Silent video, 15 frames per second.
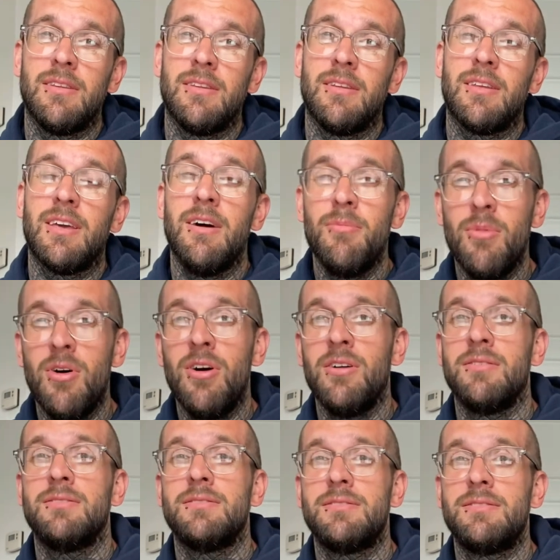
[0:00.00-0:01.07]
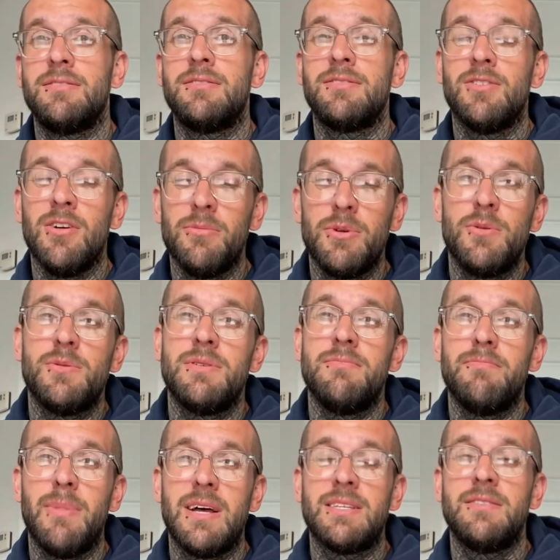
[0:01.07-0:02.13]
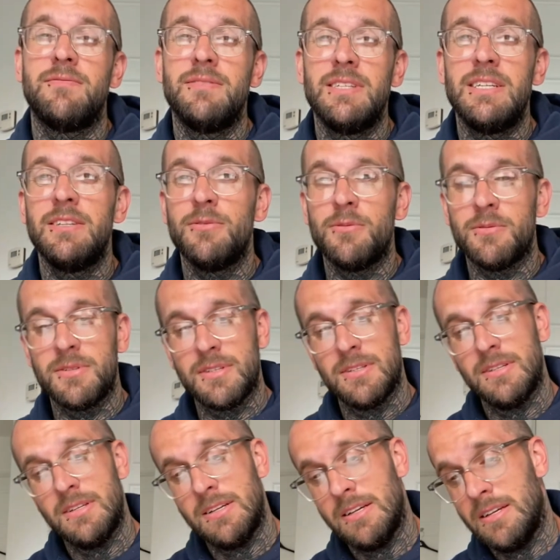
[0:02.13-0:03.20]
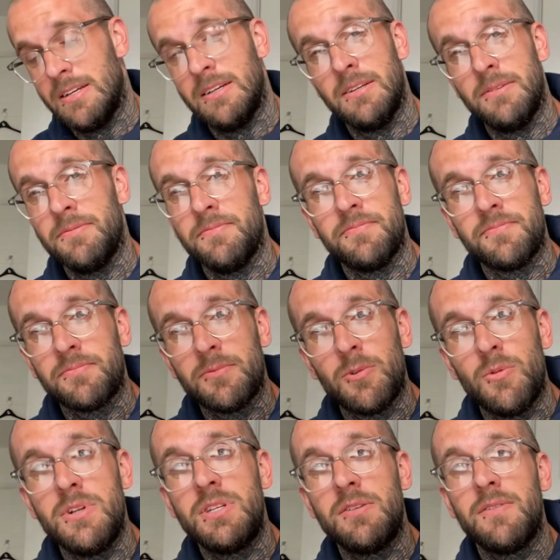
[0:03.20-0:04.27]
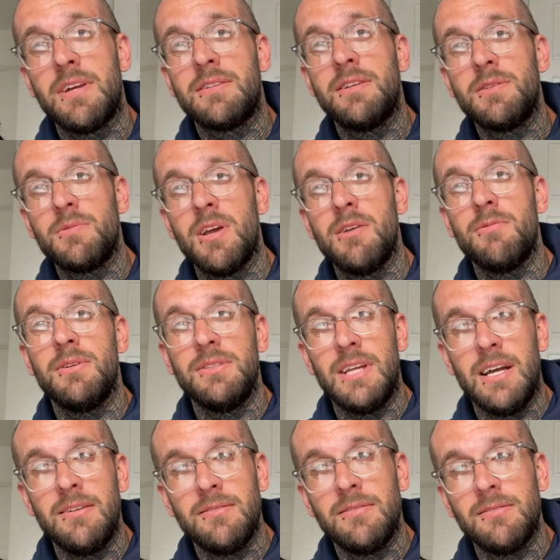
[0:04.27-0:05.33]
Come on. Stop using massive needles. We're in 2021 now.